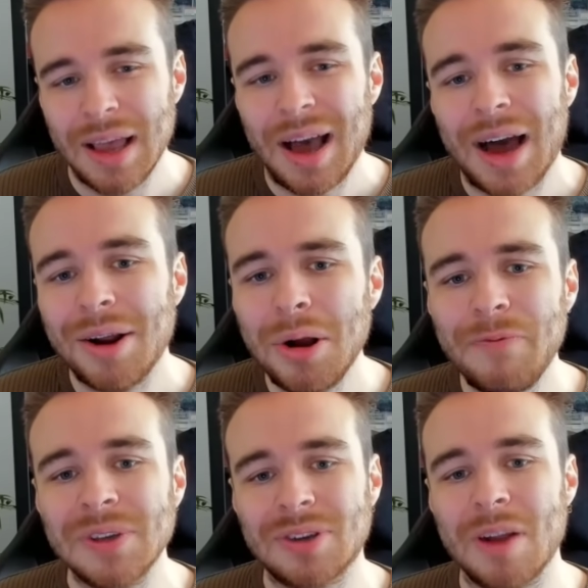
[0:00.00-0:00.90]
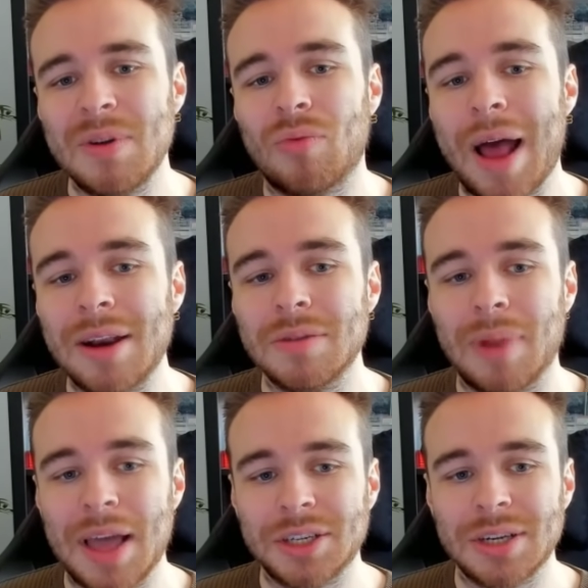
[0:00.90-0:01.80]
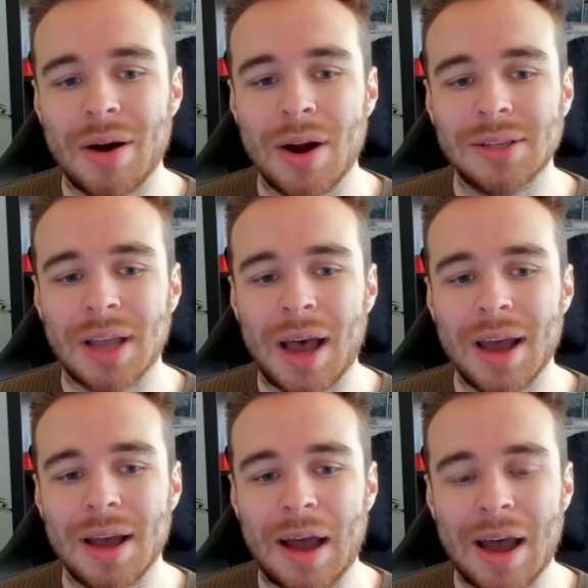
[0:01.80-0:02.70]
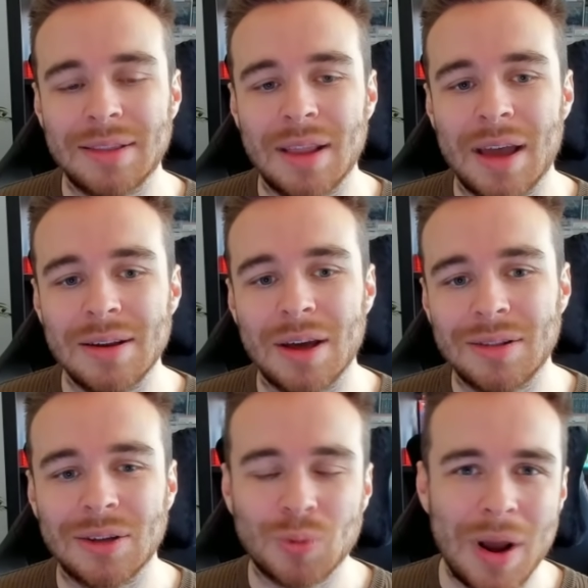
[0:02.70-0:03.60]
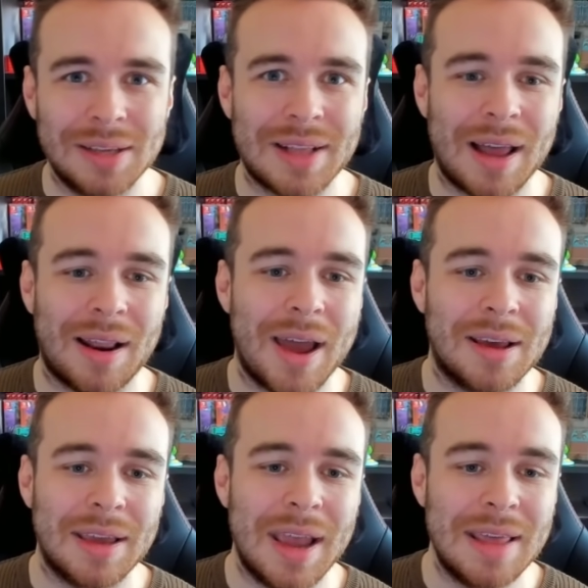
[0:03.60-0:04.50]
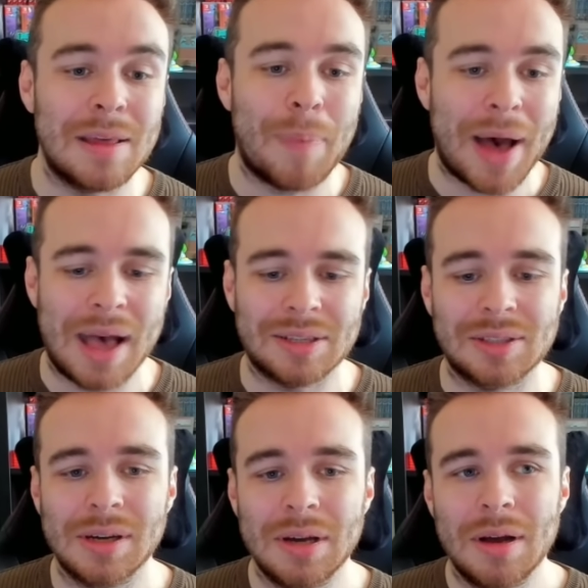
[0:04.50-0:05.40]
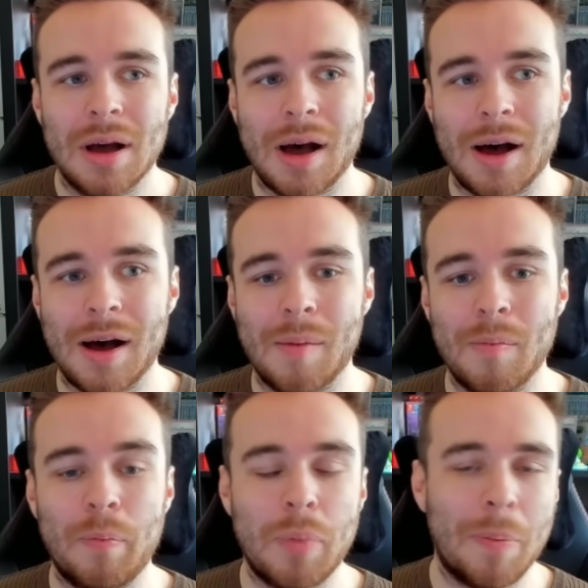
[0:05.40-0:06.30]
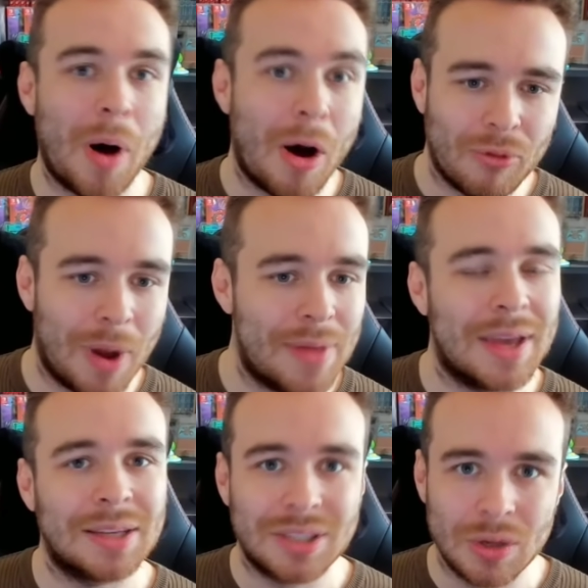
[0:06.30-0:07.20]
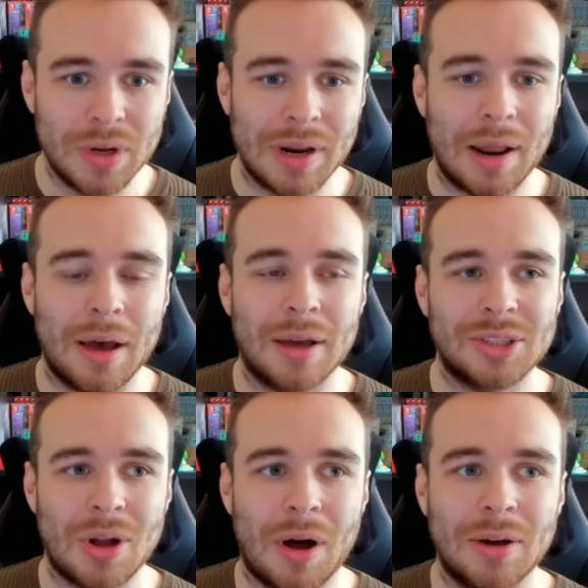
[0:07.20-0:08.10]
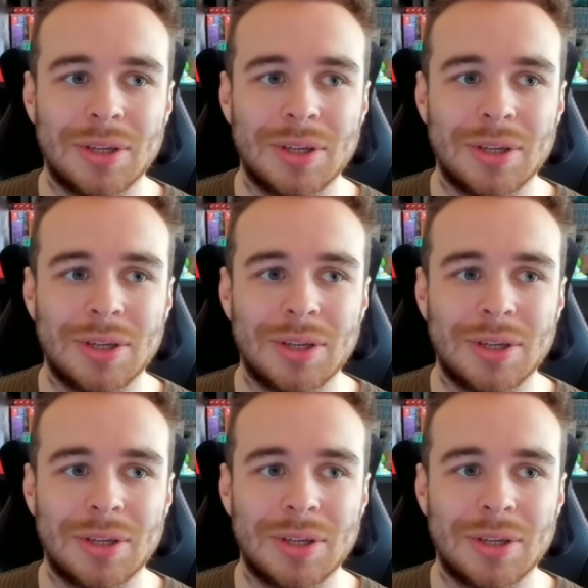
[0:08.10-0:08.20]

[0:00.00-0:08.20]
I don't know if it's going to be random legendaries. I, I, and, and as well as that, like, in the past, um, apart from, like, the Hisuian uh, starters and